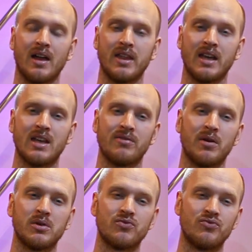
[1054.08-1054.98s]
think if I
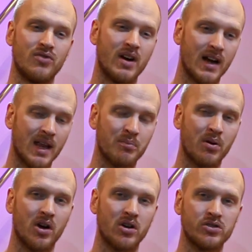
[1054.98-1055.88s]
was really
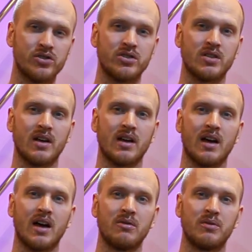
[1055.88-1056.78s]
pushed,
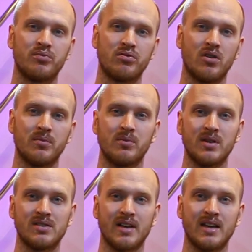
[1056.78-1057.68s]
I would
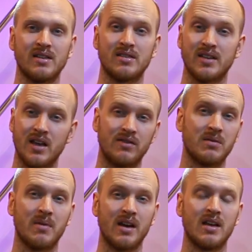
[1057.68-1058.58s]
probably say save
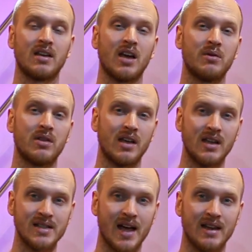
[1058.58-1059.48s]
your money and go with
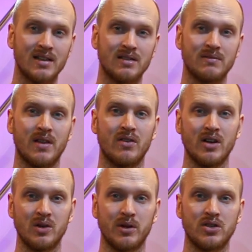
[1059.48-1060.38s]
the E10s. They're a
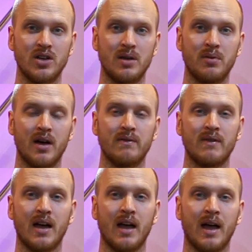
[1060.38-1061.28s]
little bit cheaper.
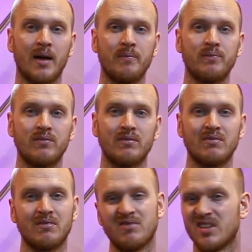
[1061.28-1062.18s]

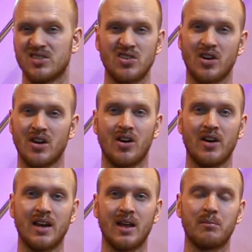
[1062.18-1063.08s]
There's not a
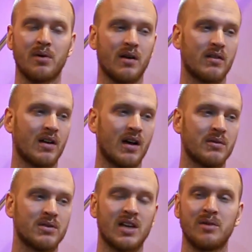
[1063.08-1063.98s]
lot in it, but I
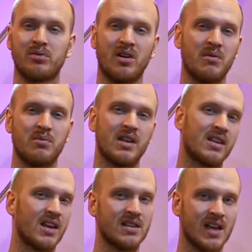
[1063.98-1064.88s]
would say probably
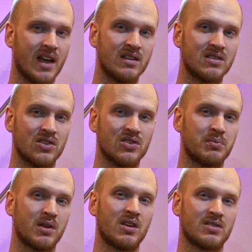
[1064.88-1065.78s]
the E10s, just
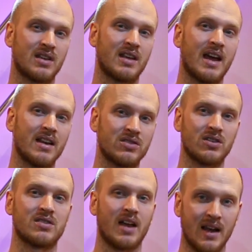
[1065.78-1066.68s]
because, again, it's
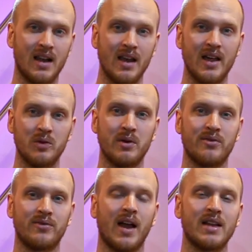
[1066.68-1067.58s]
just that little
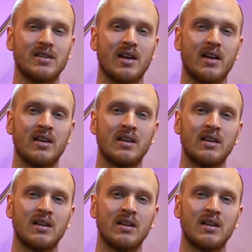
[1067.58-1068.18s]
bit flatter.